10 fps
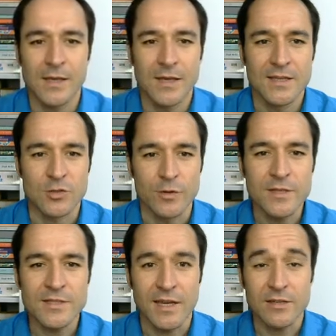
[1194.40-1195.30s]
So in this
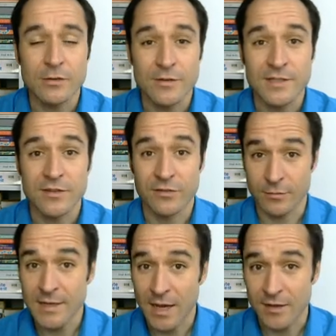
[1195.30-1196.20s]
schedule, you see three
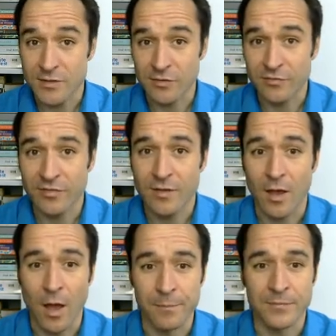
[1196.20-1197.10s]
kinds of
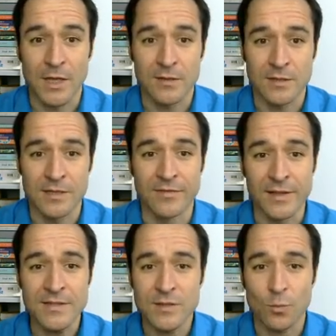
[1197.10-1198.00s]
um,
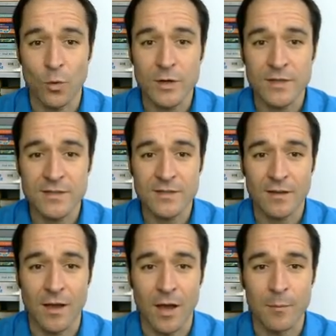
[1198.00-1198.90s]
events. One is
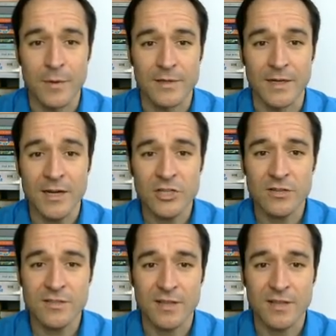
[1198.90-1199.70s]
um, the lectures, they are